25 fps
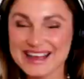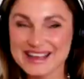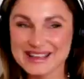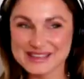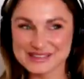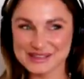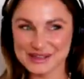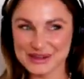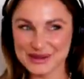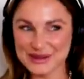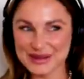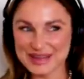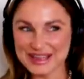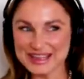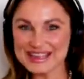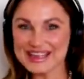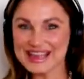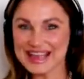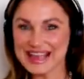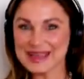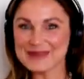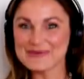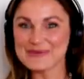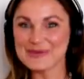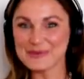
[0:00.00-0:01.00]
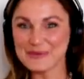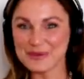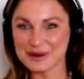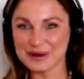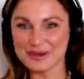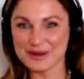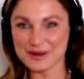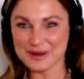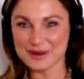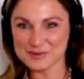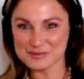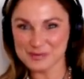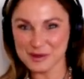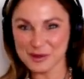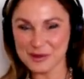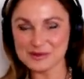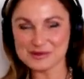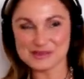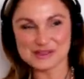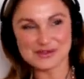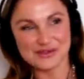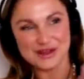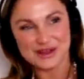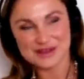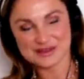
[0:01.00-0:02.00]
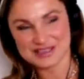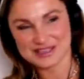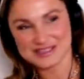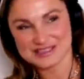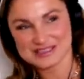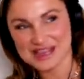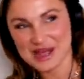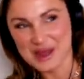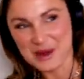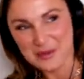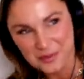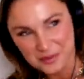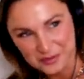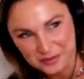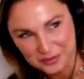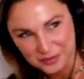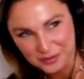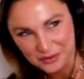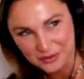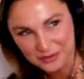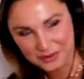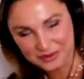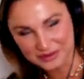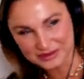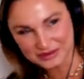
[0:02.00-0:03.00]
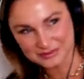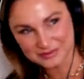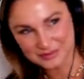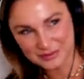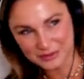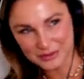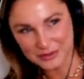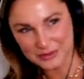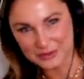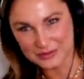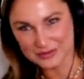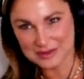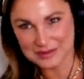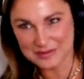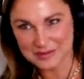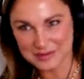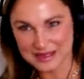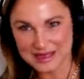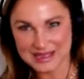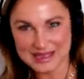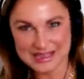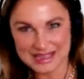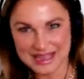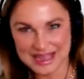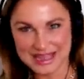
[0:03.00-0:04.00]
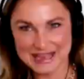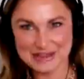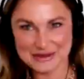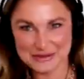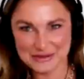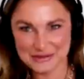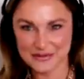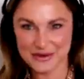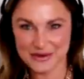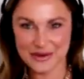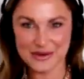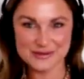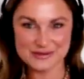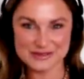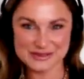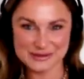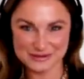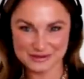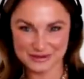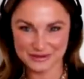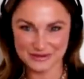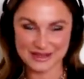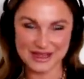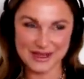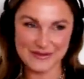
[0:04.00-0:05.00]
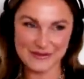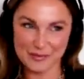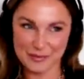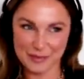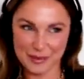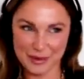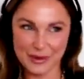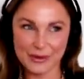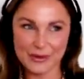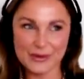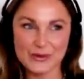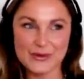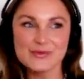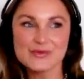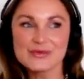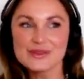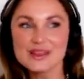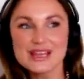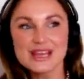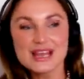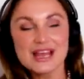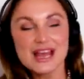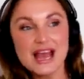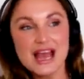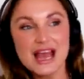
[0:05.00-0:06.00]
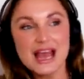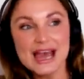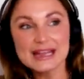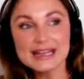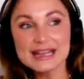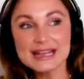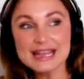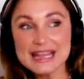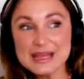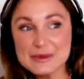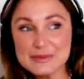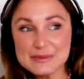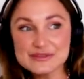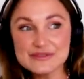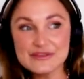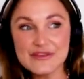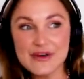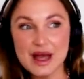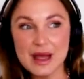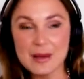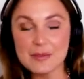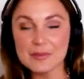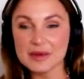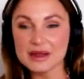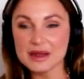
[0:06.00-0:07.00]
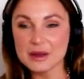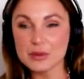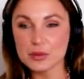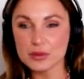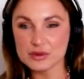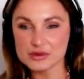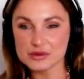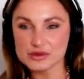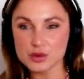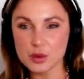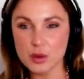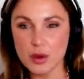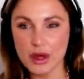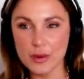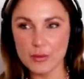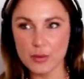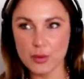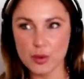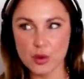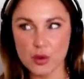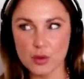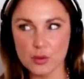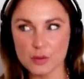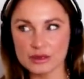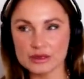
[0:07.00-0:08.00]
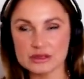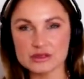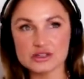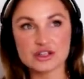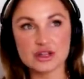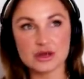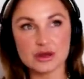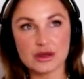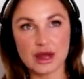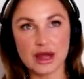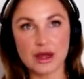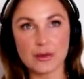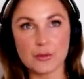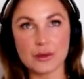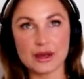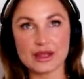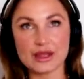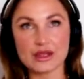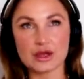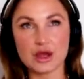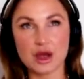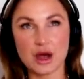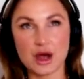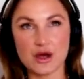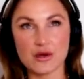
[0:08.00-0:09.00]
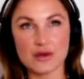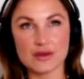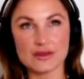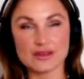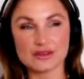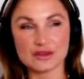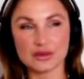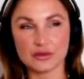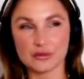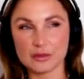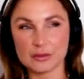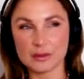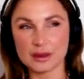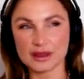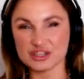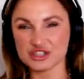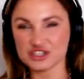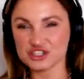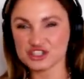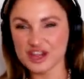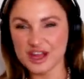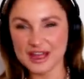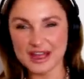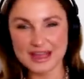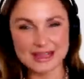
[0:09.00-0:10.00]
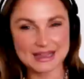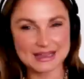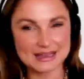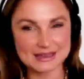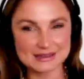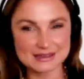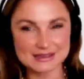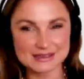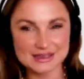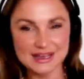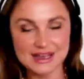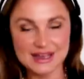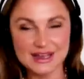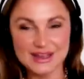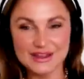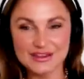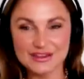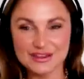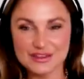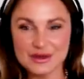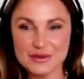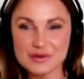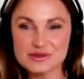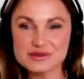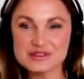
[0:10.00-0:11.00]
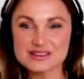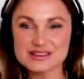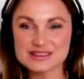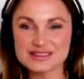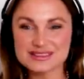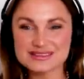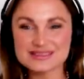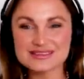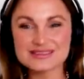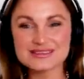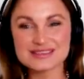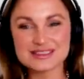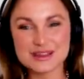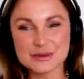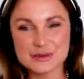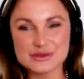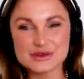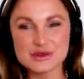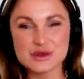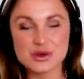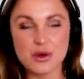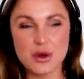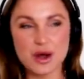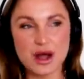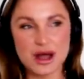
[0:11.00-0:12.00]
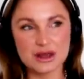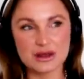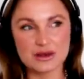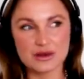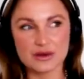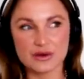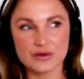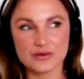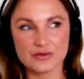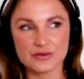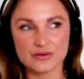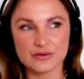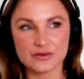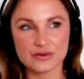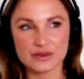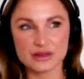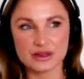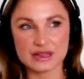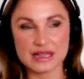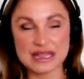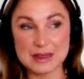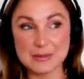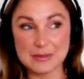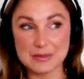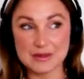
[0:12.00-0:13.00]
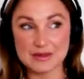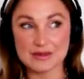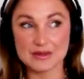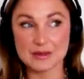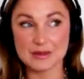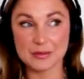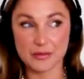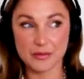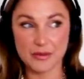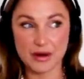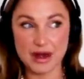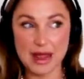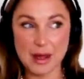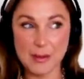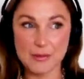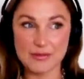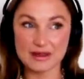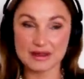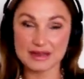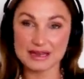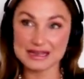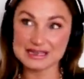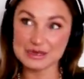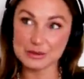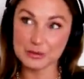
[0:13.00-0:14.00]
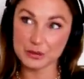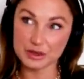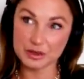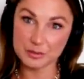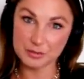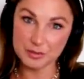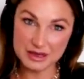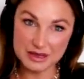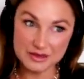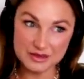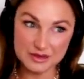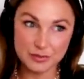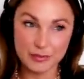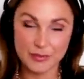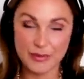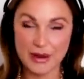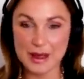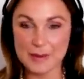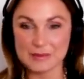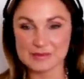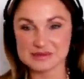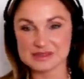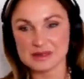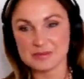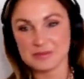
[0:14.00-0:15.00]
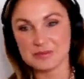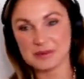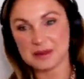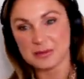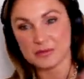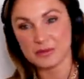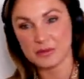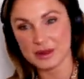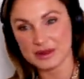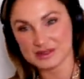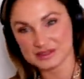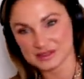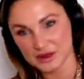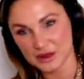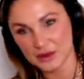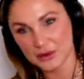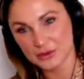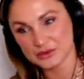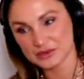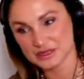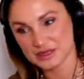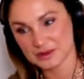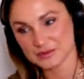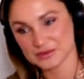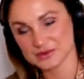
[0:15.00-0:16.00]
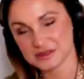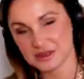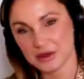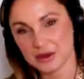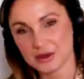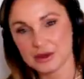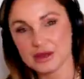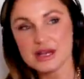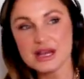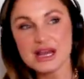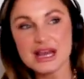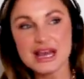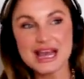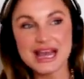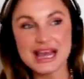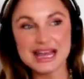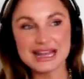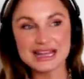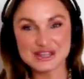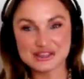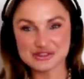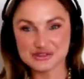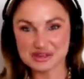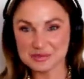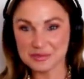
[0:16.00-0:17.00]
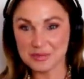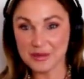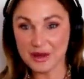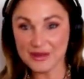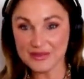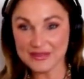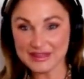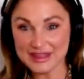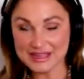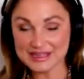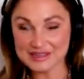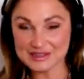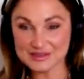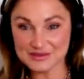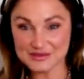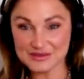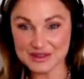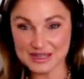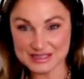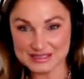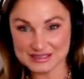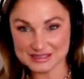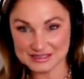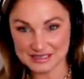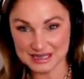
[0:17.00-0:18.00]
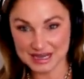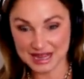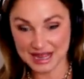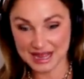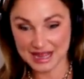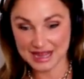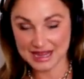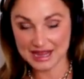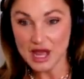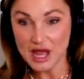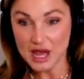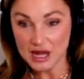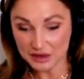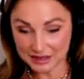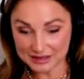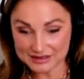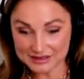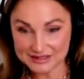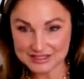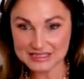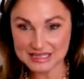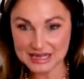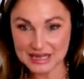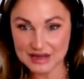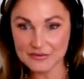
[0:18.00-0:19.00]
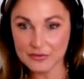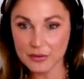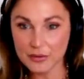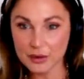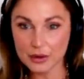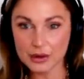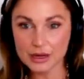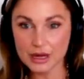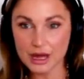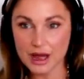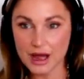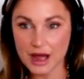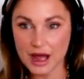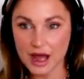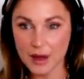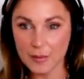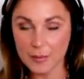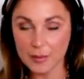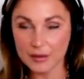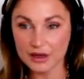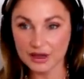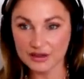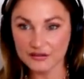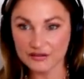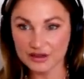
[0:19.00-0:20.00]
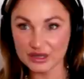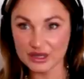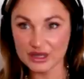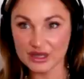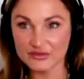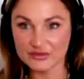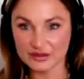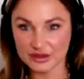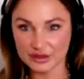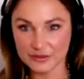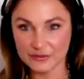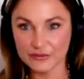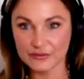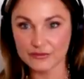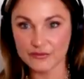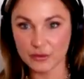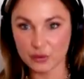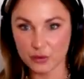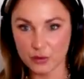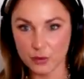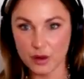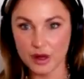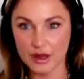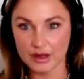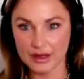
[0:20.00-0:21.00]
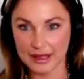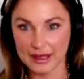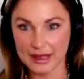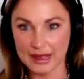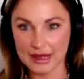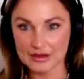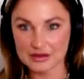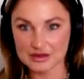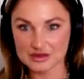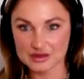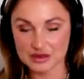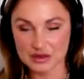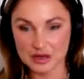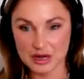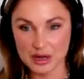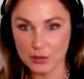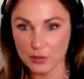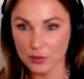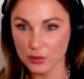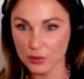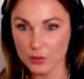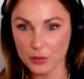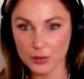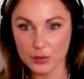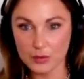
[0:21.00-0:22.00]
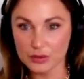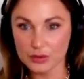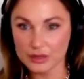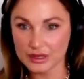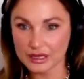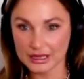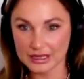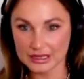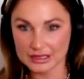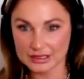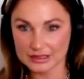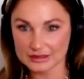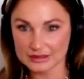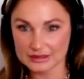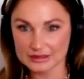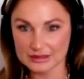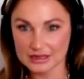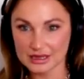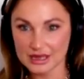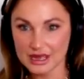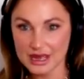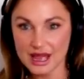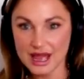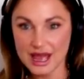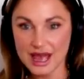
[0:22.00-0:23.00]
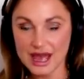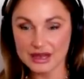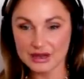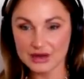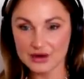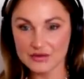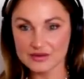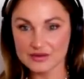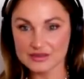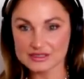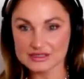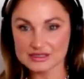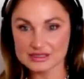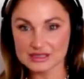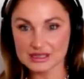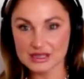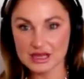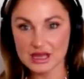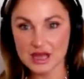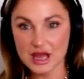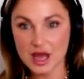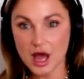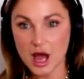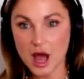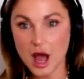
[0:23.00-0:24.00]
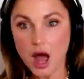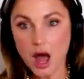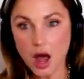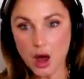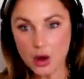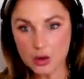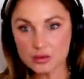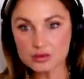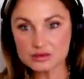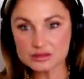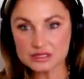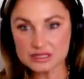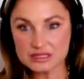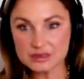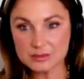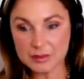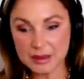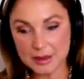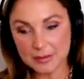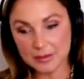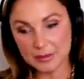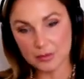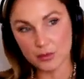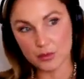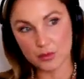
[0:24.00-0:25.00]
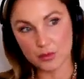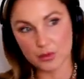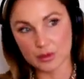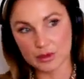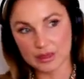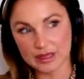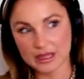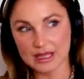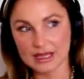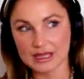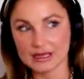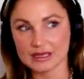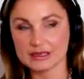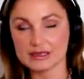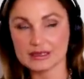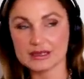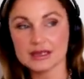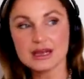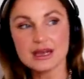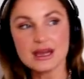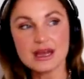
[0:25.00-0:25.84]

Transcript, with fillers: so he came on one of those boats with us he sat on with paul and paul and then me gaynor and rosie was on the other boat oh and he was fine but it was quite warm and you know like where you can't it's not really much shade shade so there was, yeah there was quite a lot of him in the pram, then he didn't want to be in the prams, so then Big Paul had to hold him. So literally by the end of yesterday, like today I've woke up and I feel like I've done a full workout. Do you know, like all the walking. Yeah, walking, holding. Holding the baby, walking.